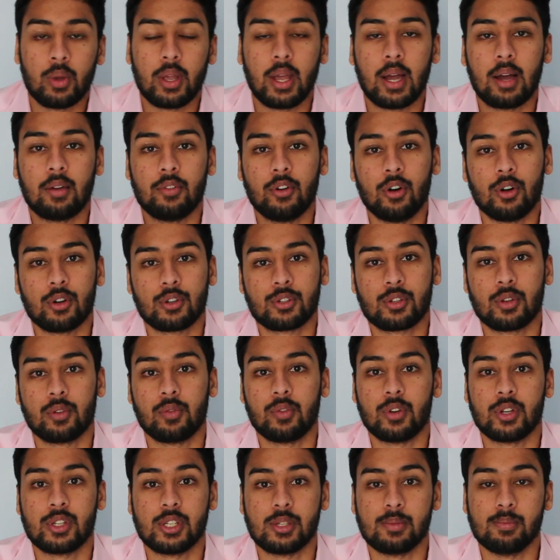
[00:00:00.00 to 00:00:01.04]
We have Oxo
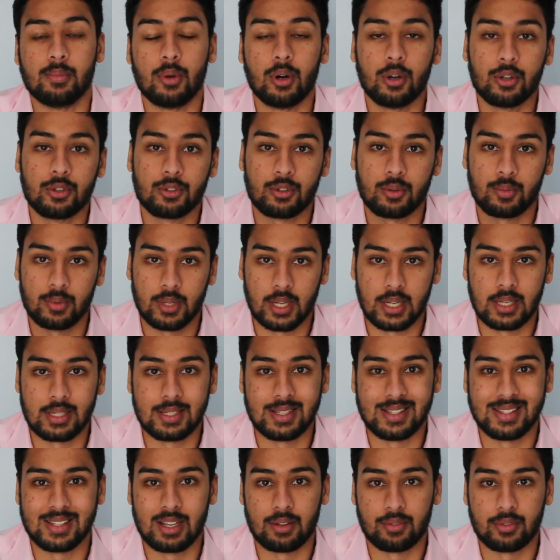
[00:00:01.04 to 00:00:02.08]
versus Moss from
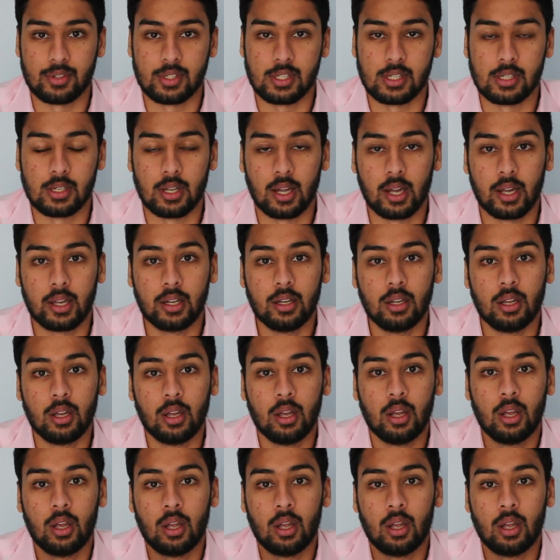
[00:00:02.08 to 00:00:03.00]
1979,